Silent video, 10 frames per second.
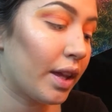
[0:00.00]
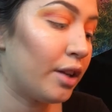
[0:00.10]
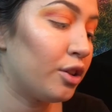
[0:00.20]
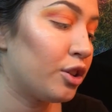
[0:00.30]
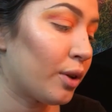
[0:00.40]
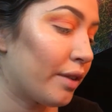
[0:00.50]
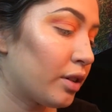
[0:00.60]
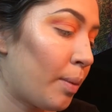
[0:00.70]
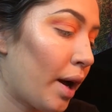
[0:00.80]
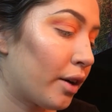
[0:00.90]
And you do have
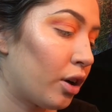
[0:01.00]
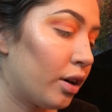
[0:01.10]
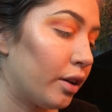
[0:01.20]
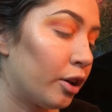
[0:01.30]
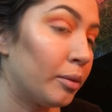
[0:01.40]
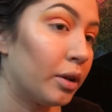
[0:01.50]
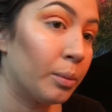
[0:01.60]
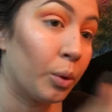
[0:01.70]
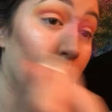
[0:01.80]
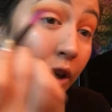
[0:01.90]
to pack it on a little bit
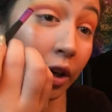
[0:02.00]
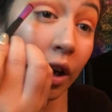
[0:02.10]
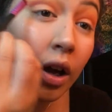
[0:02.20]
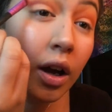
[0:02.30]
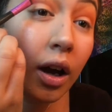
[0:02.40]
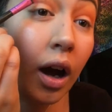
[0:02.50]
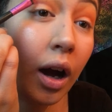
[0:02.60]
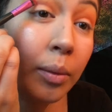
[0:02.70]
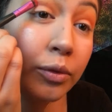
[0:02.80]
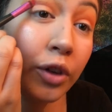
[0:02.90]
more.
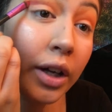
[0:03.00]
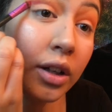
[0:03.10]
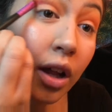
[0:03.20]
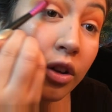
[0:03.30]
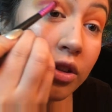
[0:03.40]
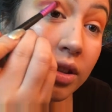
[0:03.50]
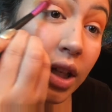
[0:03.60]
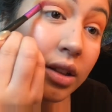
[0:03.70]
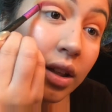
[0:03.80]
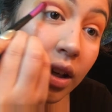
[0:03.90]
Red colors
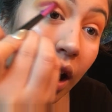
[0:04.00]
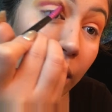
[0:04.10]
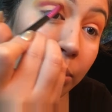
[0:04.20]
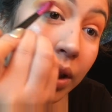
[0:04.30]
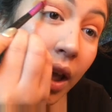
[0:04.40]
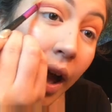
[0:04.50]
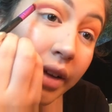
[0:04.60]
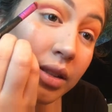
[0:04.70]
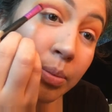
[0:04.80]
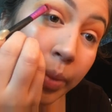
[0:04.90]
tend to not be
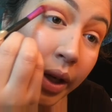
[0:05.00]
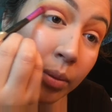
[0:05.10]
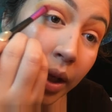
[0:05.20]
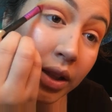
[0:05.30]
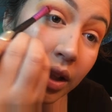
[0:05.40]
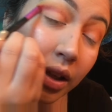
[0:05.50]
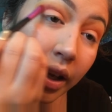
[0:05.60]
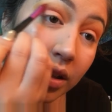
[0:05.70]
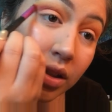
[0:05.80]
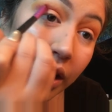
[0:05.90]
as pigmented
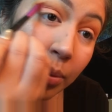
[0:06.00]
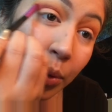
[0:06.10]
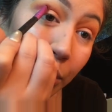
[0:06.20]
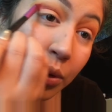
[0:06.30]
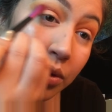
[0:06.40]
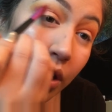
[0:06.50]
as like blues